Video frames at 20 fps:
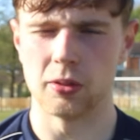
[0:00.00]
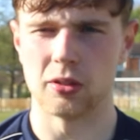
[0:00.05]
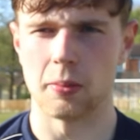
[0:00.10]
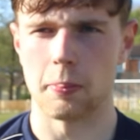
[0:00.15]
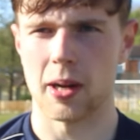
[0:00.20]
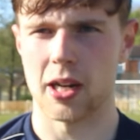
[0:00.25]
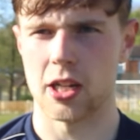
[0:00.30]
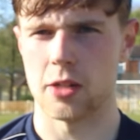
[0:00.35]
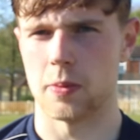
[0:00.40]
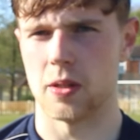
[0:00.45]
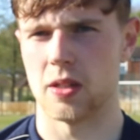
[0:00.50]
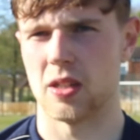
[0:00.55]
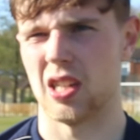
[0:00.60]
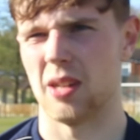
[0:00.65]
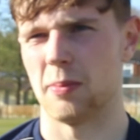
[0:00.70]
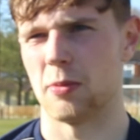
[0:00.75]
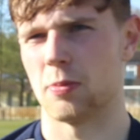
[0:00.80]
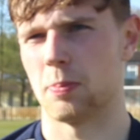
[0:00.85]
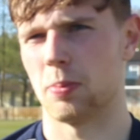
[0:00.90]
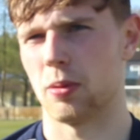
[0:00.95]
as a management
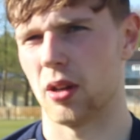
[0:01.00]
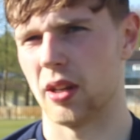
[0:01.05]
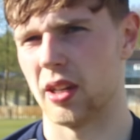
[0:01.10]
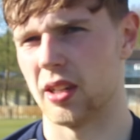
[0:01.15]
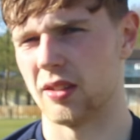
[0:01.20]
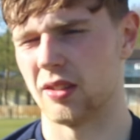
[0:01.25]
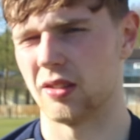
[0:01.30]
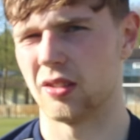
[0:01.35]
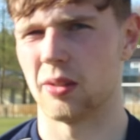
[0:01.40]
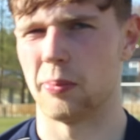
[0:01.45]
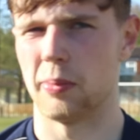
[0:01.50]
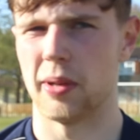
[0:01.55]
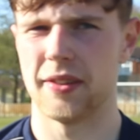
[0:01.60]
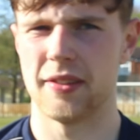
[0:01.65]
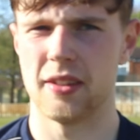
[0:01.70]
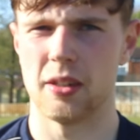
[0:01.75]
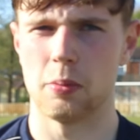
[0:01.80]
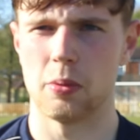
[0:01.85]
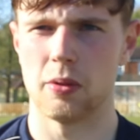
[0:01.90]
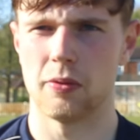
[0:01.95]
team, as players, as
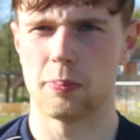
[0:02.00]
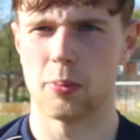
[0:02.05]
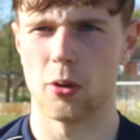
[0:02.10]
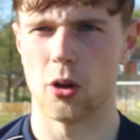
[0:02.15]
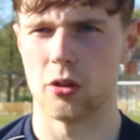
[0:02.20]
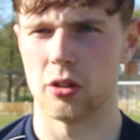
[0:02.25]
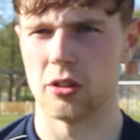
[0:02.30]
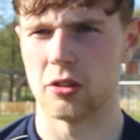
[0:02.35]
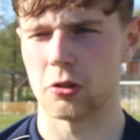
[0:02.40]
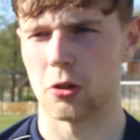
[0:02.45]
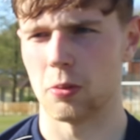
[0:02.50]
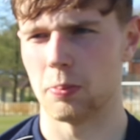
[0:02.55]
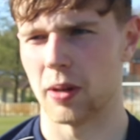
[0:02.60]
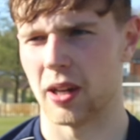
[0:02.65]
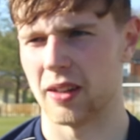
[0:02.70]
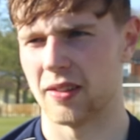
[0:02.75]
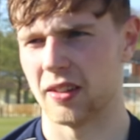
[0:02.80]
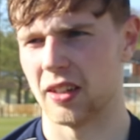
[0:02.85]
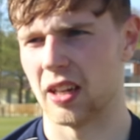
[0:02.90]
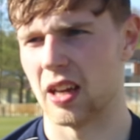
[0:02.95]
committee, we've brought this club
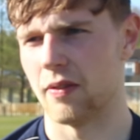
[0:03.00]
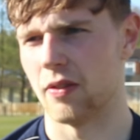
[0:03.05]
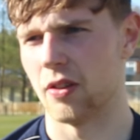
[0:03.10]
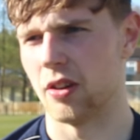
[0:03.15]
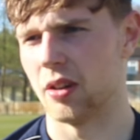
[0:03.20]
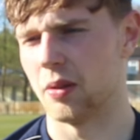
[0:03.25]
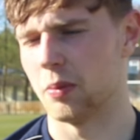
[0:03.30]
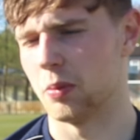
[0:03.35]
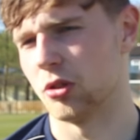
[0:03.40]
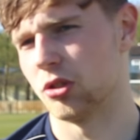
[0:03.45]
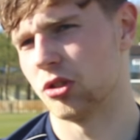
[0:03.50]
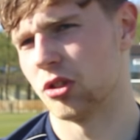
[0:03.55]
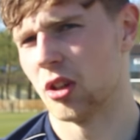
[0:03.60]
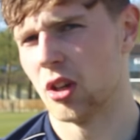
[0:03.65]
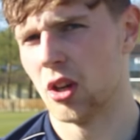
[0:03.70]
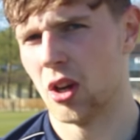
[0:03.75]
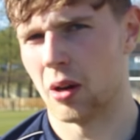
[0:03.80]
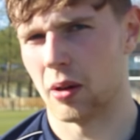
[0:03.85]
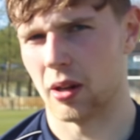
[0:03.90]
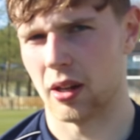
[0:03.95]
back together. It was,
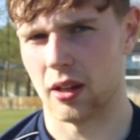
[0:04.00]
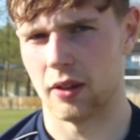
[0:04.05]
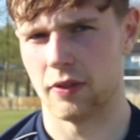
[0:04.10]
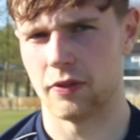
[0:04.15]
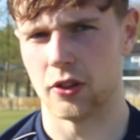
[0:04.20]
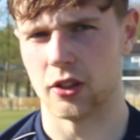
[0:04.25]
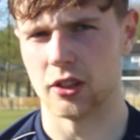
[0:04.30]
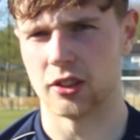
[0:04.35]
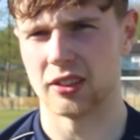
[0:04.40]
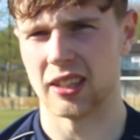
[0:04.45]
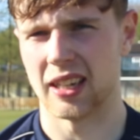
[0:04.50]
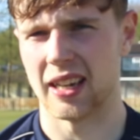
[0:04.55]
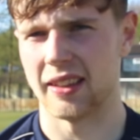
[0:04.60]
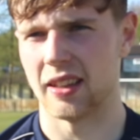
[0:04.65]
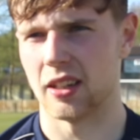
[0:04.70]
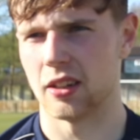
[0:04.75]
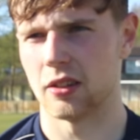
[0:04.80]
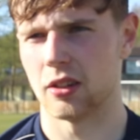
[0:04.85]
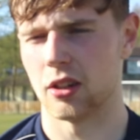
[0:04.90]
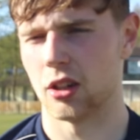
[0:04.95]
when I first
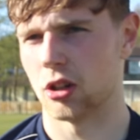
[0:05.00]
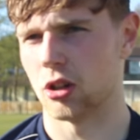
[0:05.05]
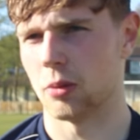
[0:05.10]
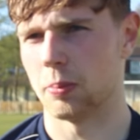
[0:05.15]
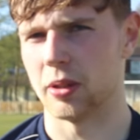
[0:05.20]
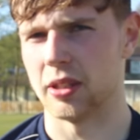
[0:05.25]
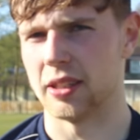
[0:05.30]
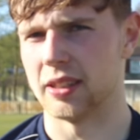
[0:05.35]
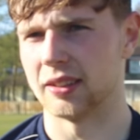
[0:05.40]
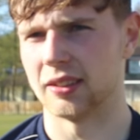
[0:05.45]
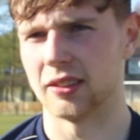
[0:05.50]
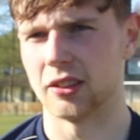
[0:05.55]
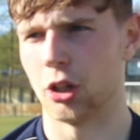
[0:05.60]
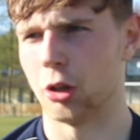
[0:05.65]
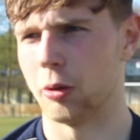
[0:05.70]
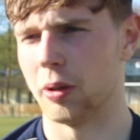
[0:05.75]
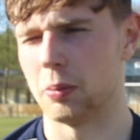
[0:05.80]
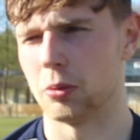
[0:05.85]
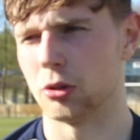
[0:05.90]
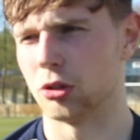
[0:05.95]
signed them a couple of years
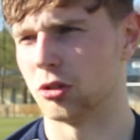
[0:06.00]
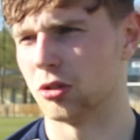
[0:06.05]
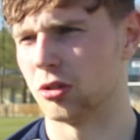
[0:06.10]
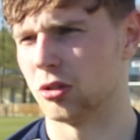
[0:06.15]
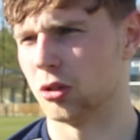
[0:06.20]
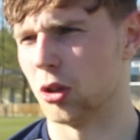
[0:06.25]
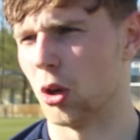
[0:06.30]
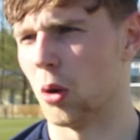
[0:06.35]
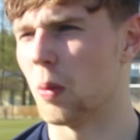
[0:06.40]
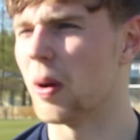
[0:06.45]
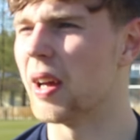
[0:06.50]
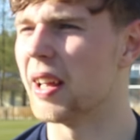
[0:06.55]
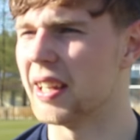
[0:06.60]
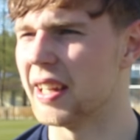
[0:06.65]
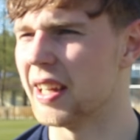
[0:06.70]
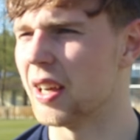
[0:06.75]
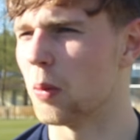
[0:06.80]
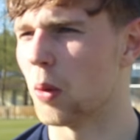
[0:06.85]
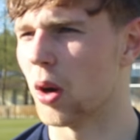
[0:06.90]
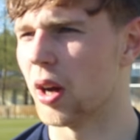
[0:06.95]
ago, it was nowhere
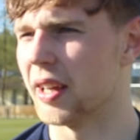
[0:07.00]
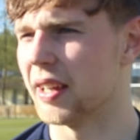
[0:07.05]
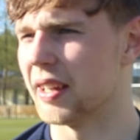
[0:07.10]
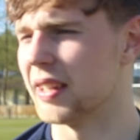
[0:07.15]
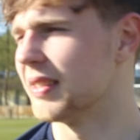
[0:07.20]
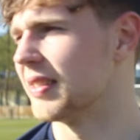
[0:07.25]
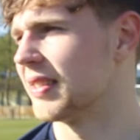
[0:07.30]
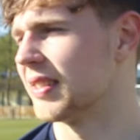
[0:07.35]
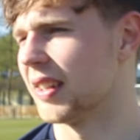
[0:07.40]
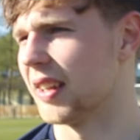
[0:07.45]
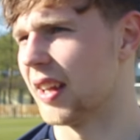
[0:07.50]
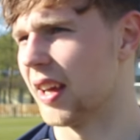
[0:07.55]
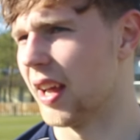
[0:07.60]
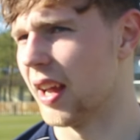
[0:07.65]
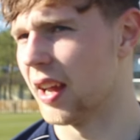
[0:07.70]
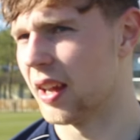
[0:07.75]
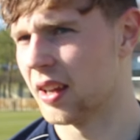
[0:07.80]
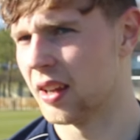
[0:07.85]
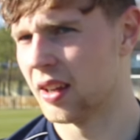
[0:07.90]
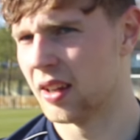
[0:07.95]
near what it is
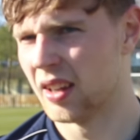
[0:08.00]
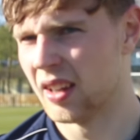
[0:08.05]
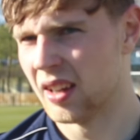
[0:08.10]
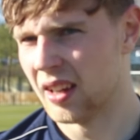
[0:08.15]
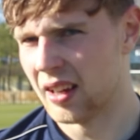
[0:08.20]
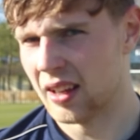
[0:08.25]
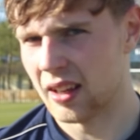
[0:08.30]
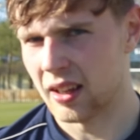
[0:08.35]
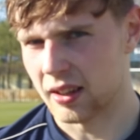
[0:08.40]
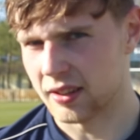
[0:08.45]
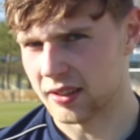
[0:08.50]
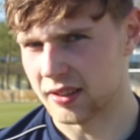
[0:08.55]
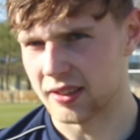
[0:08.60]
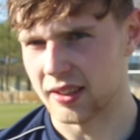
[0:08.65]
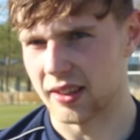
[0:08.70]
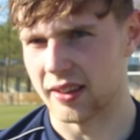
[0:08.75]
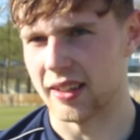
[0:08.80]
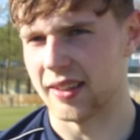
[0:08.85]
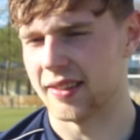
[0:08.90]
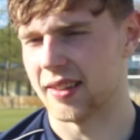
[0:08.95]
today. As you've
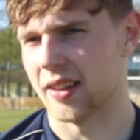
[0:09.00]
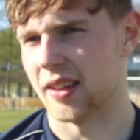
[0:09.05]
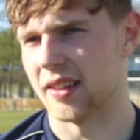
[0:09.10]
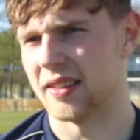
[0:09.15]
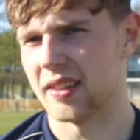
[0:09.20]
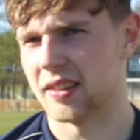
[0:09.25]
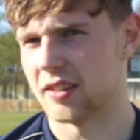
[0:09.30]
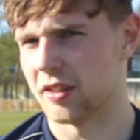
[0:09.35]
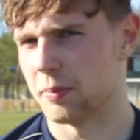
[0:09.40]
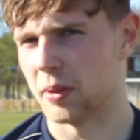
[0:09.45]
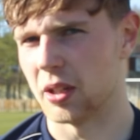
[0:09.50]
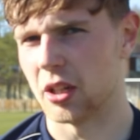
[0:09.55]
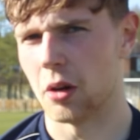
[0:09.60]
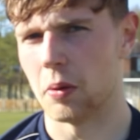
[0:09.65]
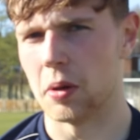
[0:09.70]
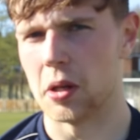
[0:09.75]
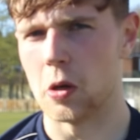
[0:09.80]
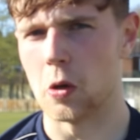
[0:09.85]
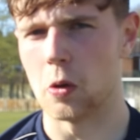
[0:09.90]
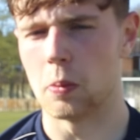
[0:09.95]
seen, the attendances have been
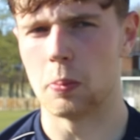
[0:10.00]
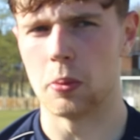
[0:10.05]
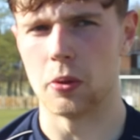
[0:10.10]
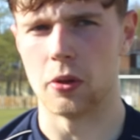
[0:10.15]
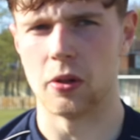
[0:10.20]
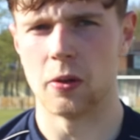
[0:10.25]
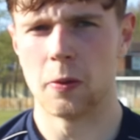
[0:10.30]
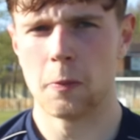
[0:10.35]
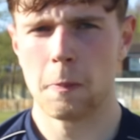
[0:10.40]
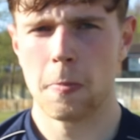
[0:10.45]
going up, and